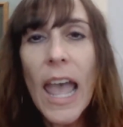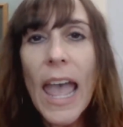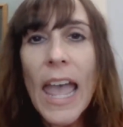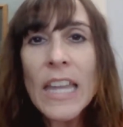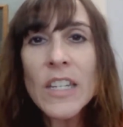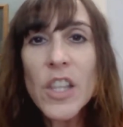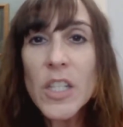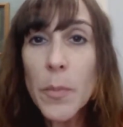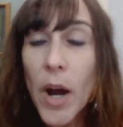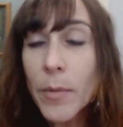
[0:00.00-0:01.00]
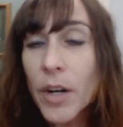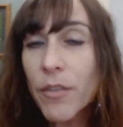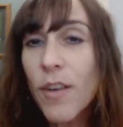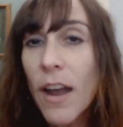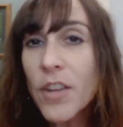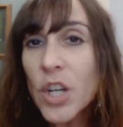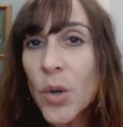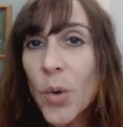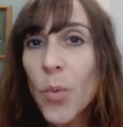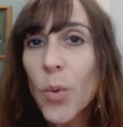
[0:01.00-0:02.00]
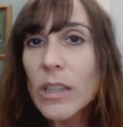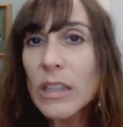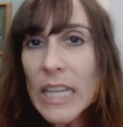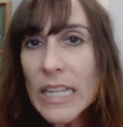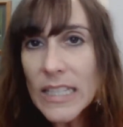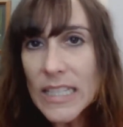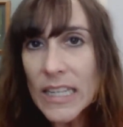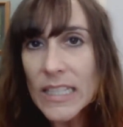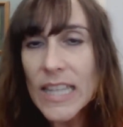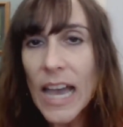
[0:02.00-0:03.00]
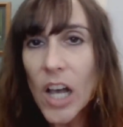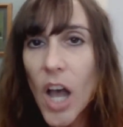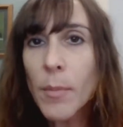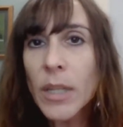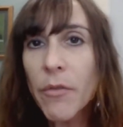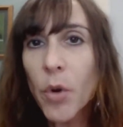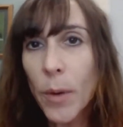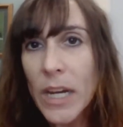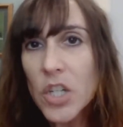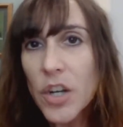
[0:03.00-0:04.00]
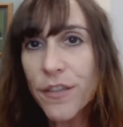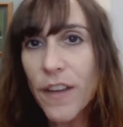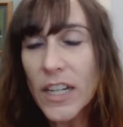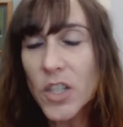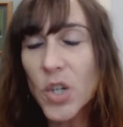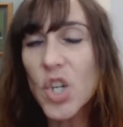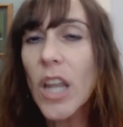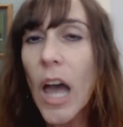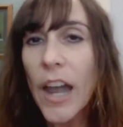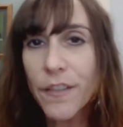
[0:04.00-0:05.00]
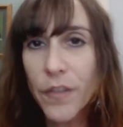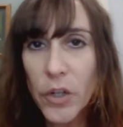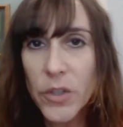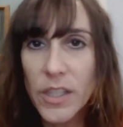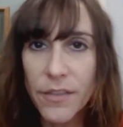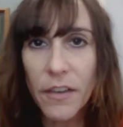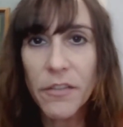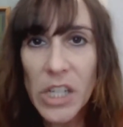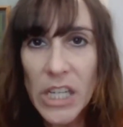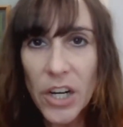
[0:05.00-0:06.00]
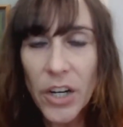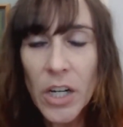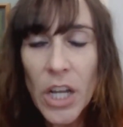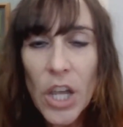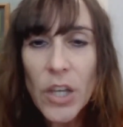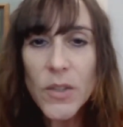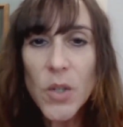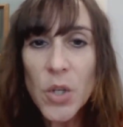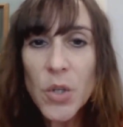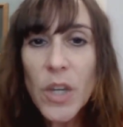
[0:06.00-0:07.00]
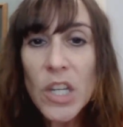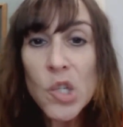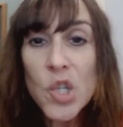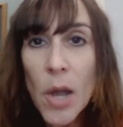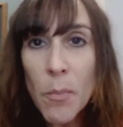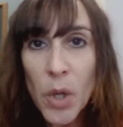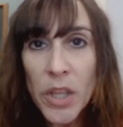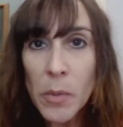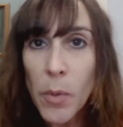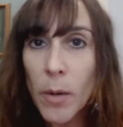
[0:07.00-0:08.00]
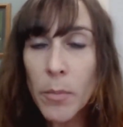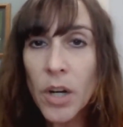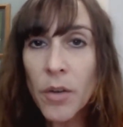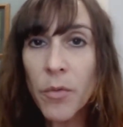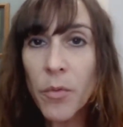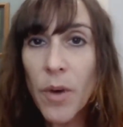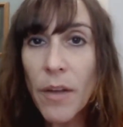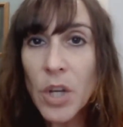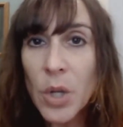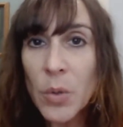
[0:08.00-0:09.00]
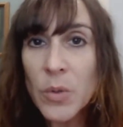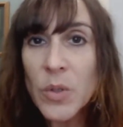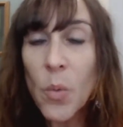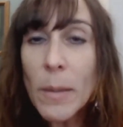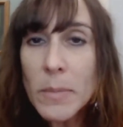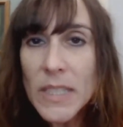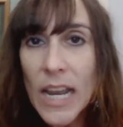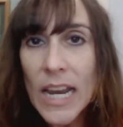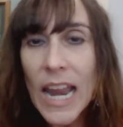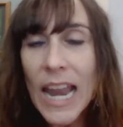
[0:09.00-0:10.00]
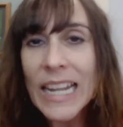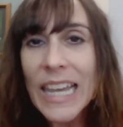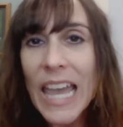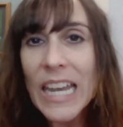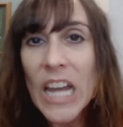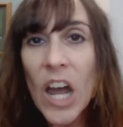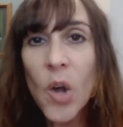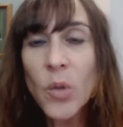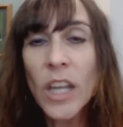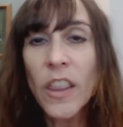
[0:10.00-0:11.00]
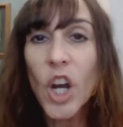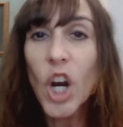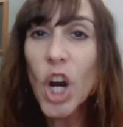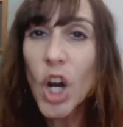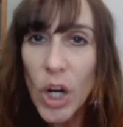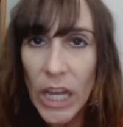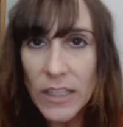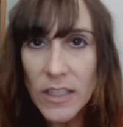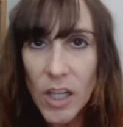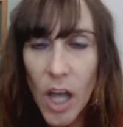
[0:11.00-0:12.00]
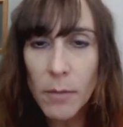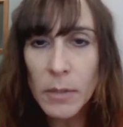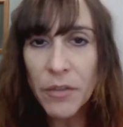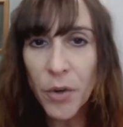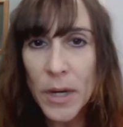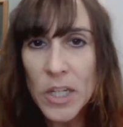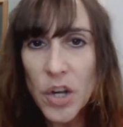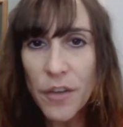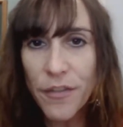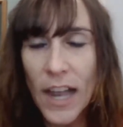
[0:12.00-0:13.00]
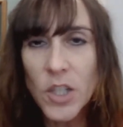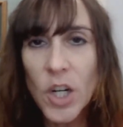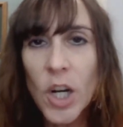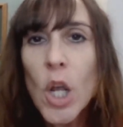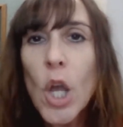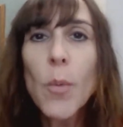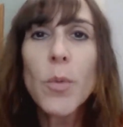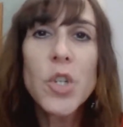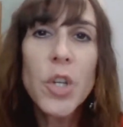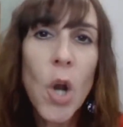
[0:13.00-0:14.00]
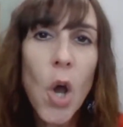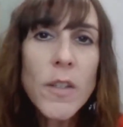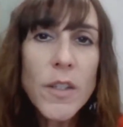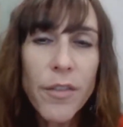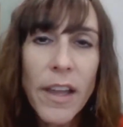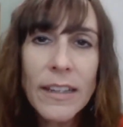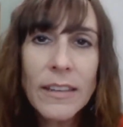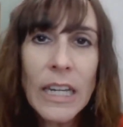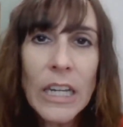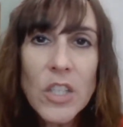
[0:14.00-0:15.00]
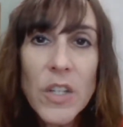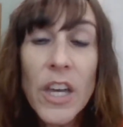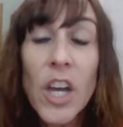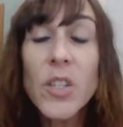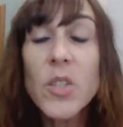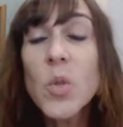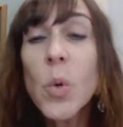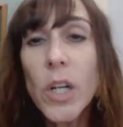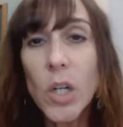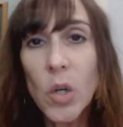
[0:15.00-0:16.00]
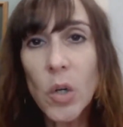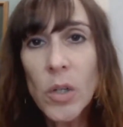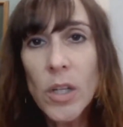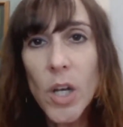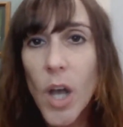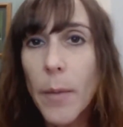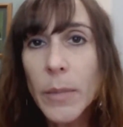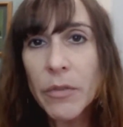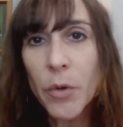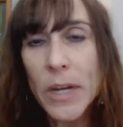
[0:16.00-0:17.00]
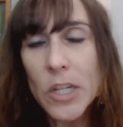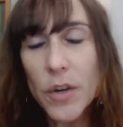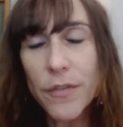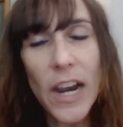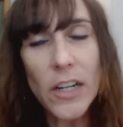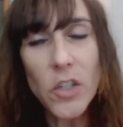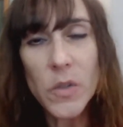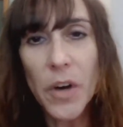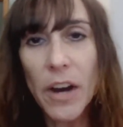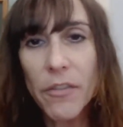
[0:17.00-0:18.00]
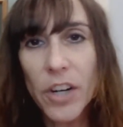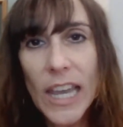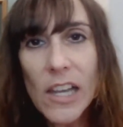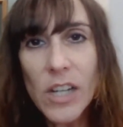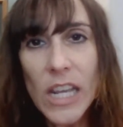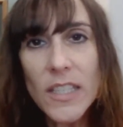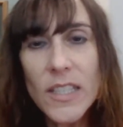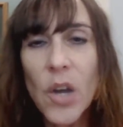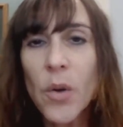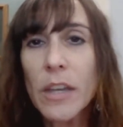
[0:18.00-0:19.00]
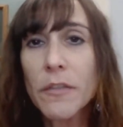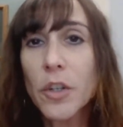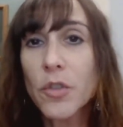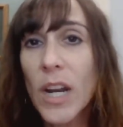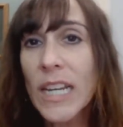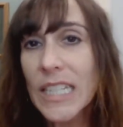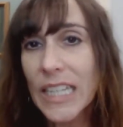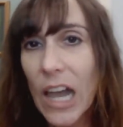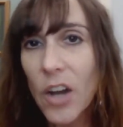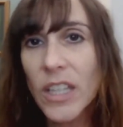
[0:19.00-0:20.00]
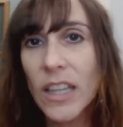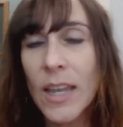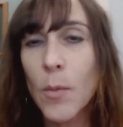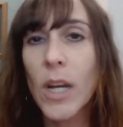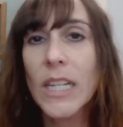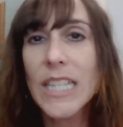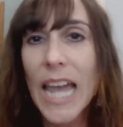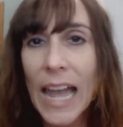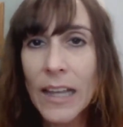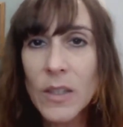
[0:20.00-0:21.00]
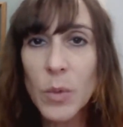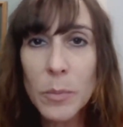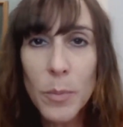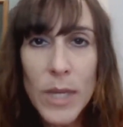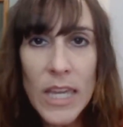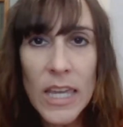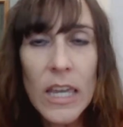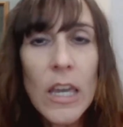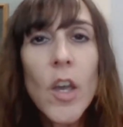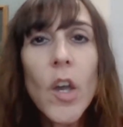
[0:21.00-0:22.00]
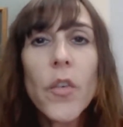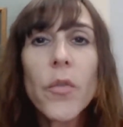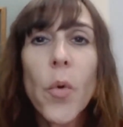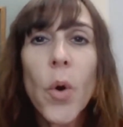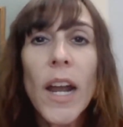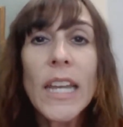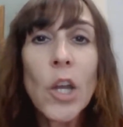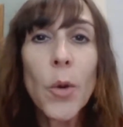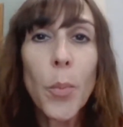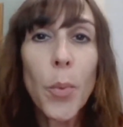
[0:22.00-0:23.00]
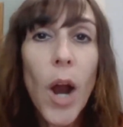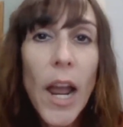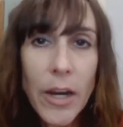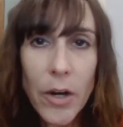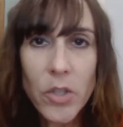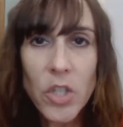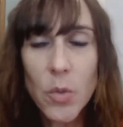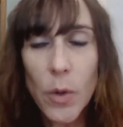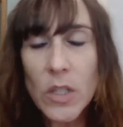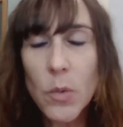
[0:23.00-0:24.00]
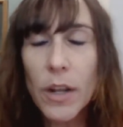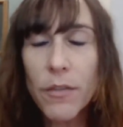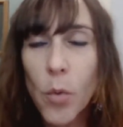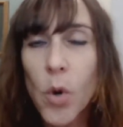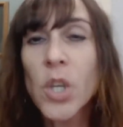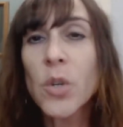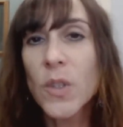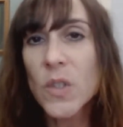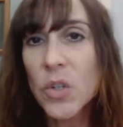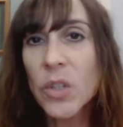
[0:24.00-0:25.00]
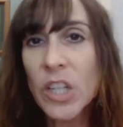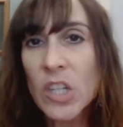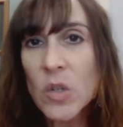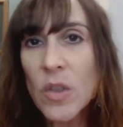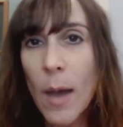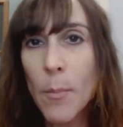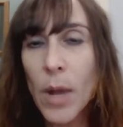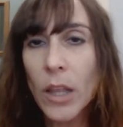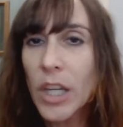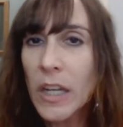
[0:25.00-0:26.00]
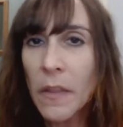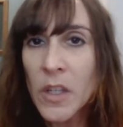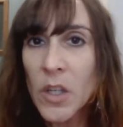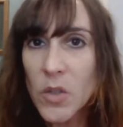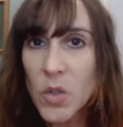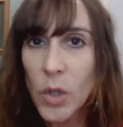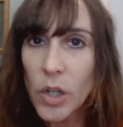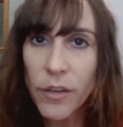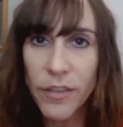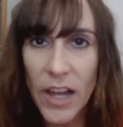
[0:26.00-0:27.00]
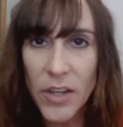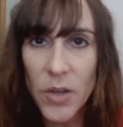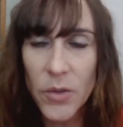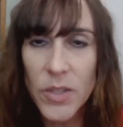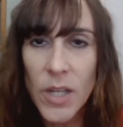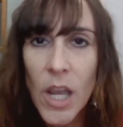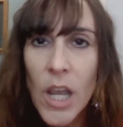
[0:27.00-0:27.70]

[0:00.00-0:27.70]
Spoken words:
And the Department of Revenue releases that common level ratio factor July 1st of every year. So you can jump on the Department of Revenue's website and get not only the current common level ratio factor, but you can also find a link to the historical common level ratio factors for every county. So if you're trying to calculate what a tax would be for a year prior to 2024, you can certainly do that by looking at the historical values.